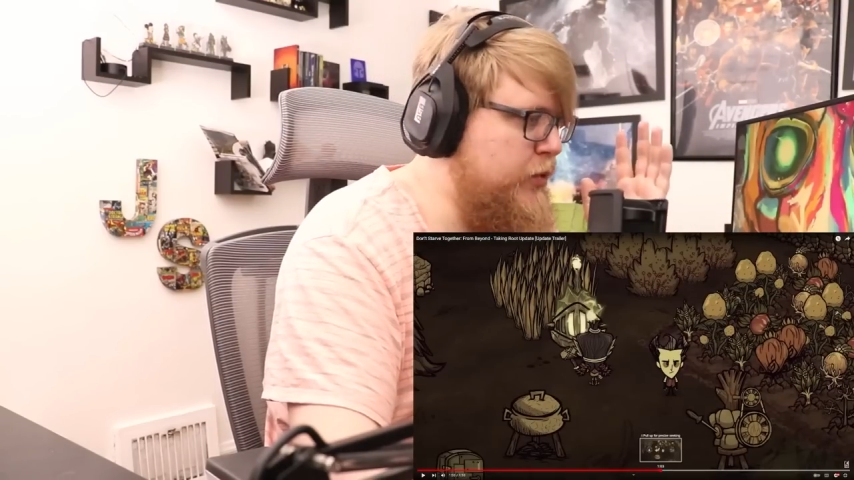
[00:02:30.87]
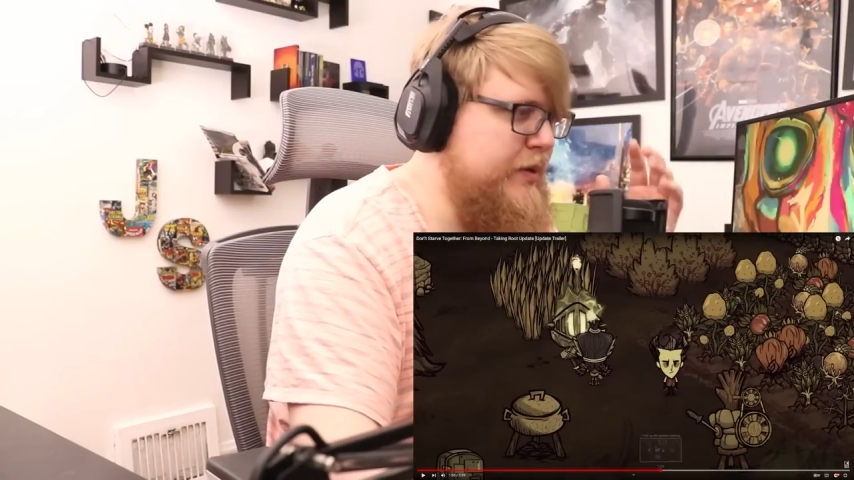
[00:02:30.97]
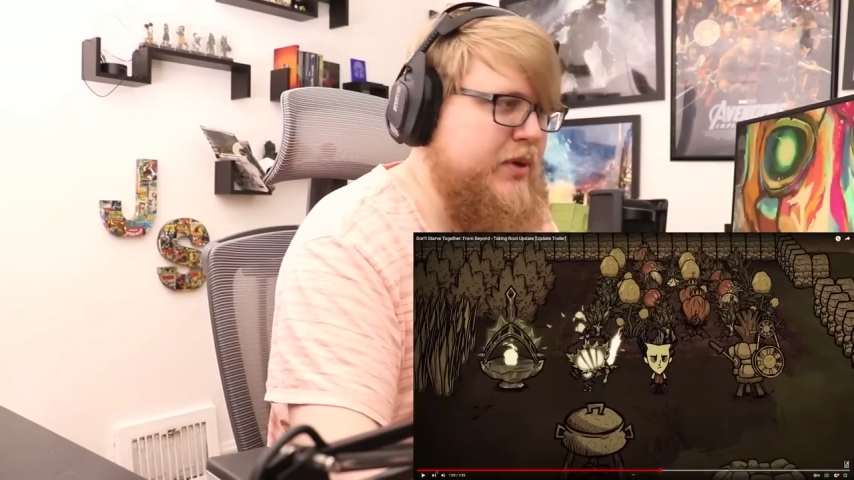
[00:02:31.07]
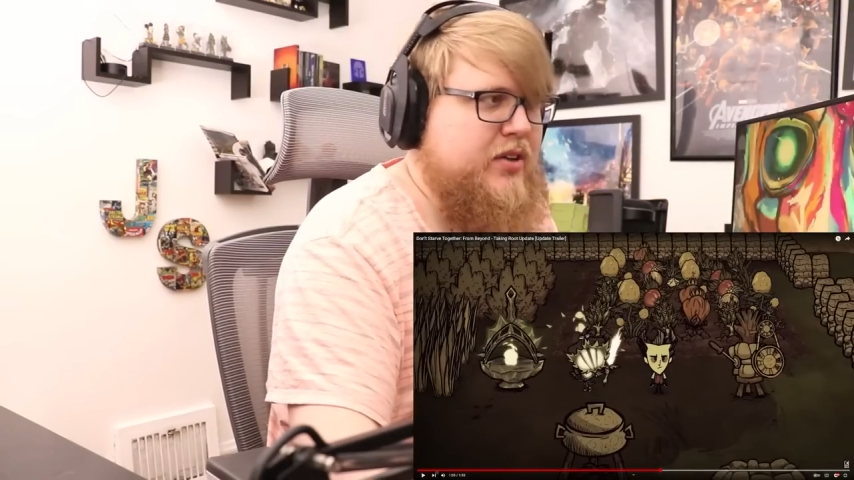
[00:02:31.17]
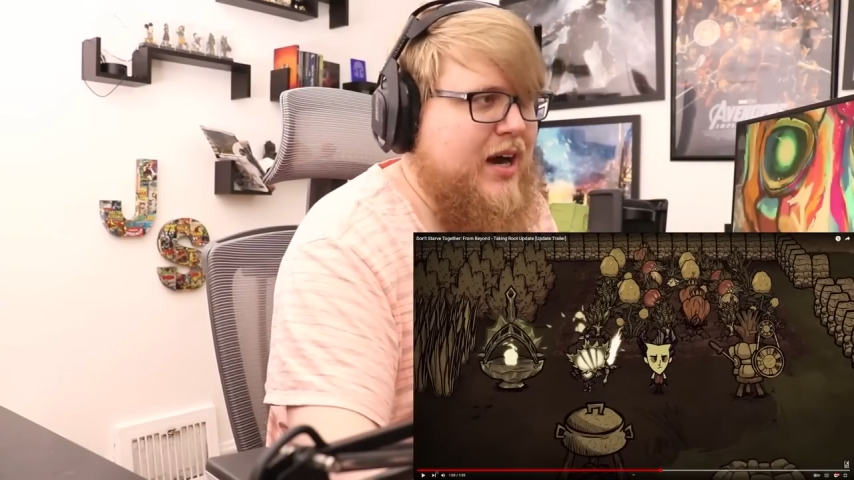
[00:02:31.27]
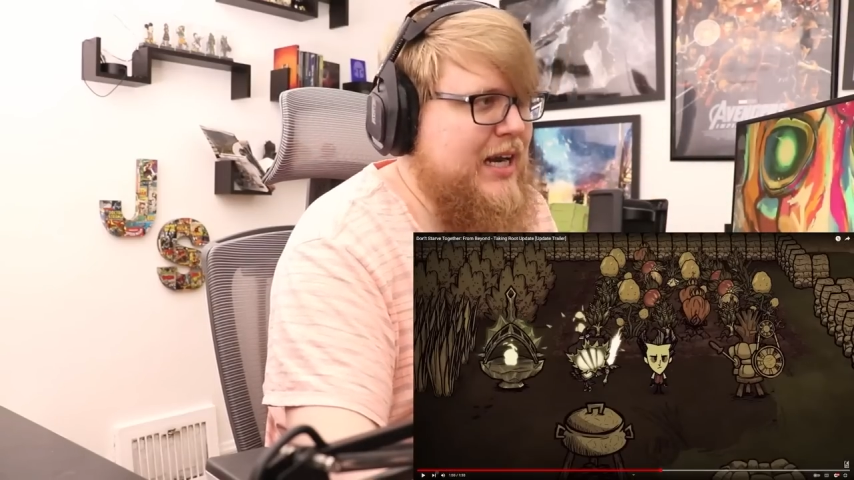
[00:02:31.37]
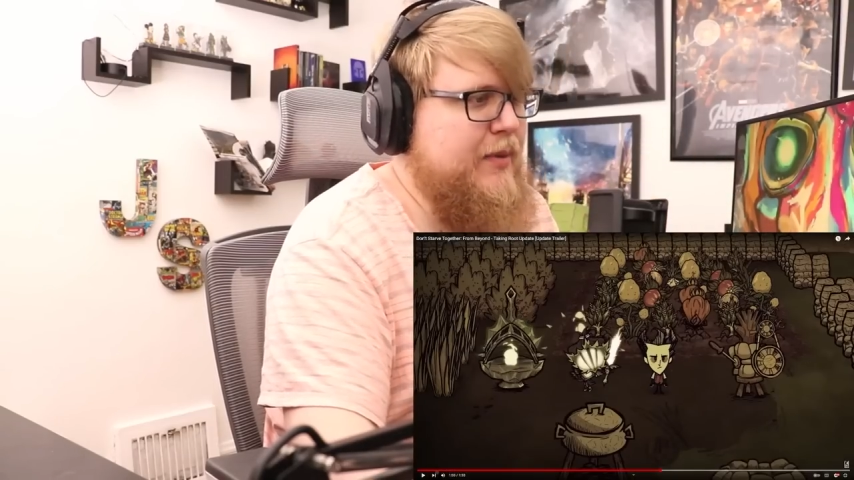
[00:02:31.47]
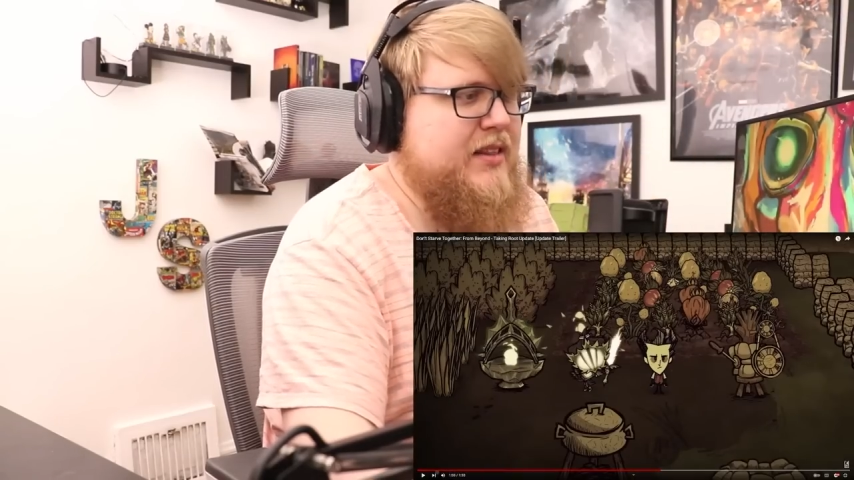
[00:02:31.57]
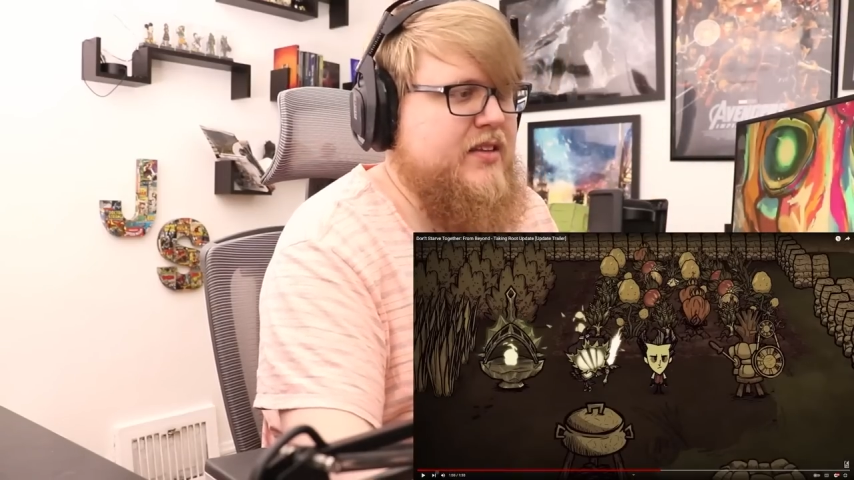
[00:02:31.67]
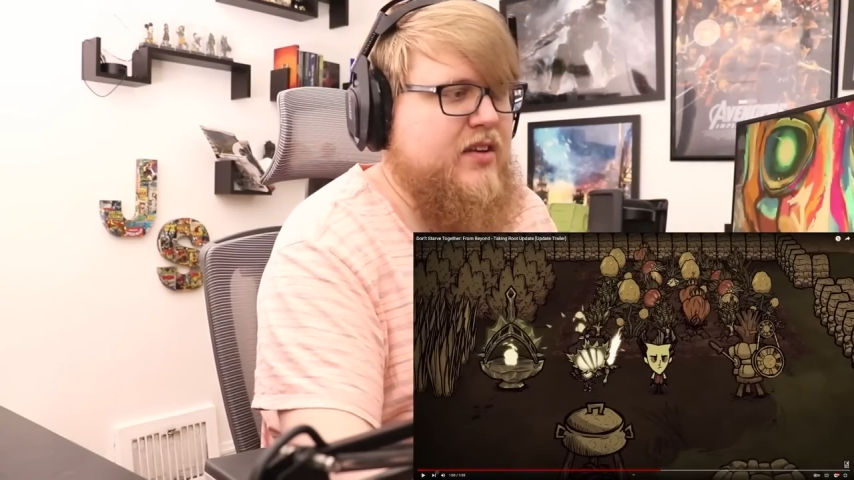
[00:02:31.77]
We've been talking
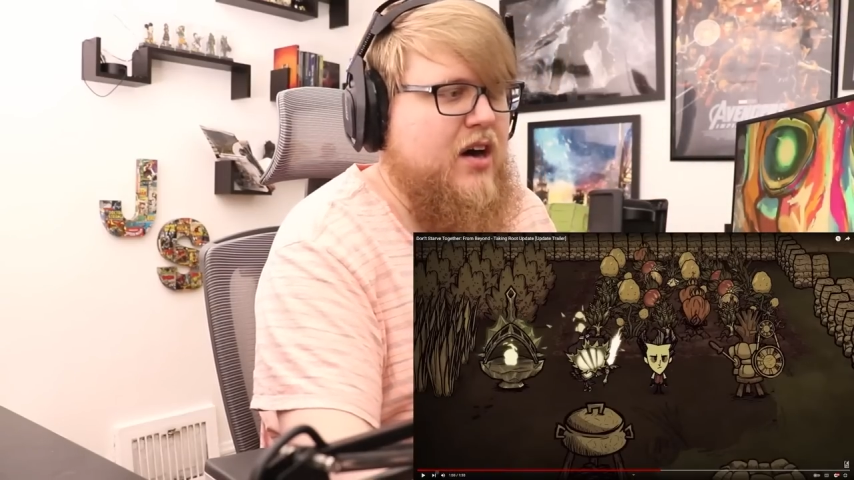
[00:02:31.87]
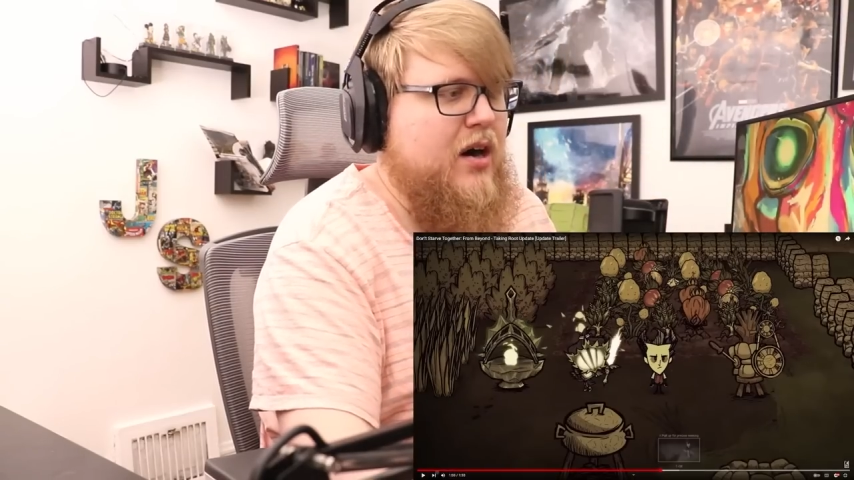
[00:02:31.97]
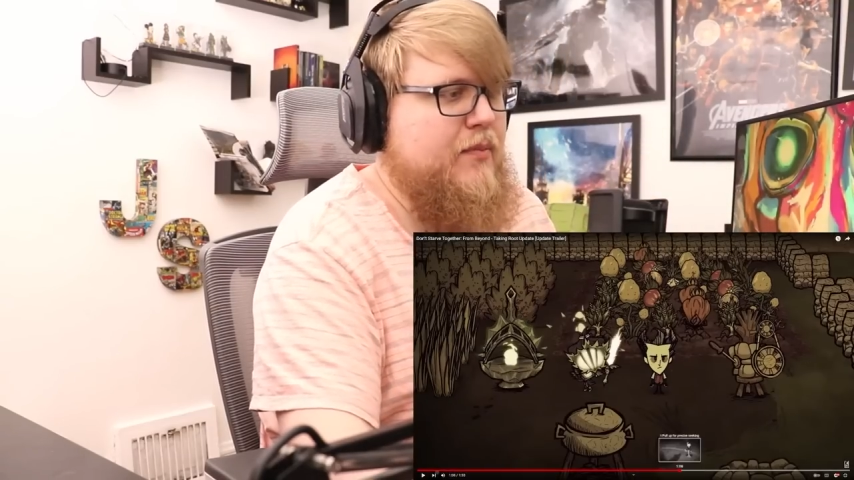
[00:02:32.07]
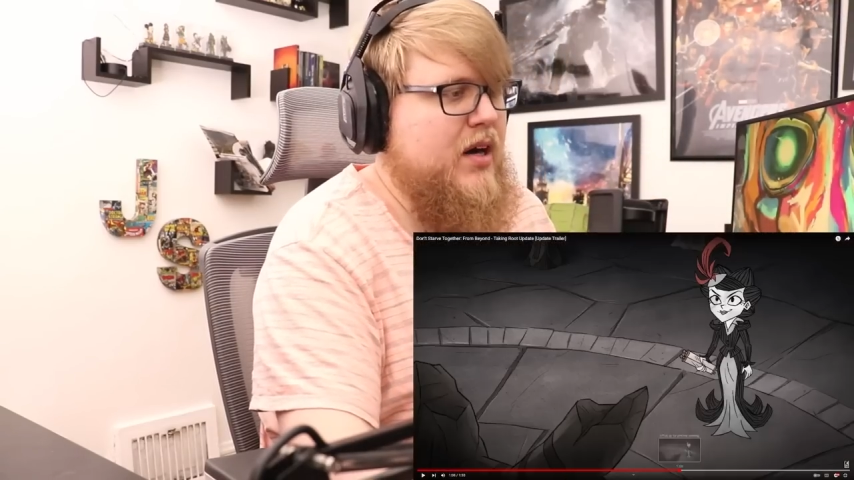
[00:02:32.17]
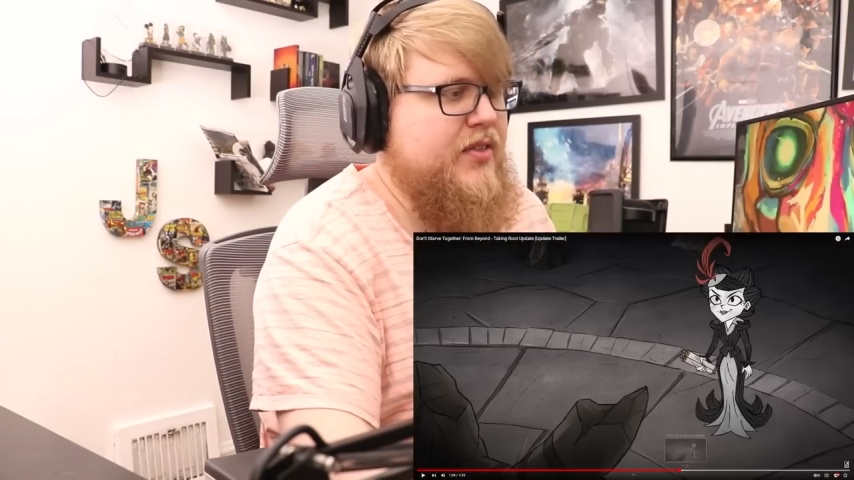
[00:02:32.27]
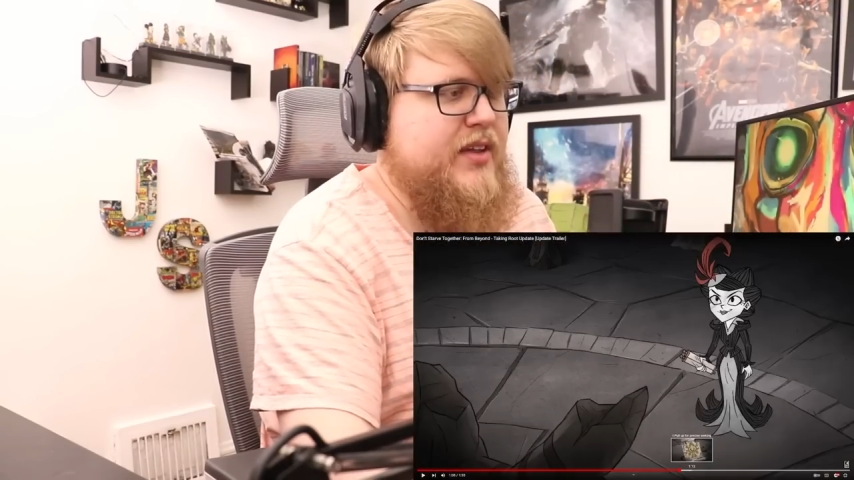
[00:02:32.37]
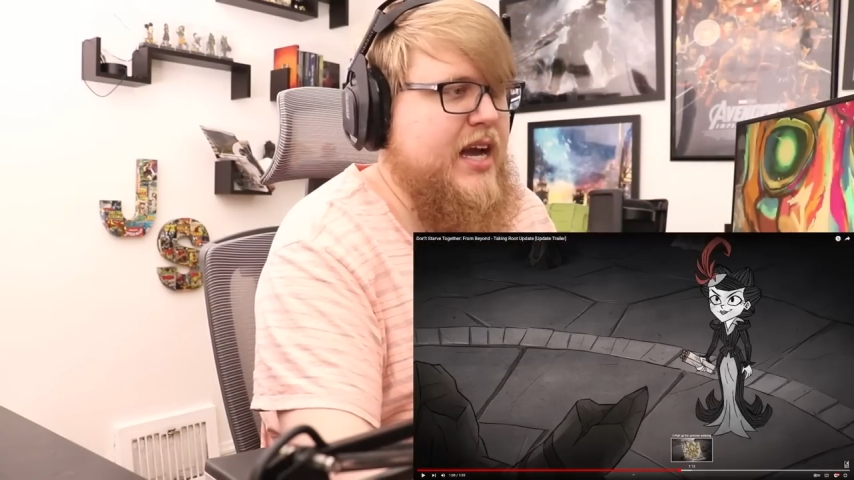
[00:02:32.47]
about this all month.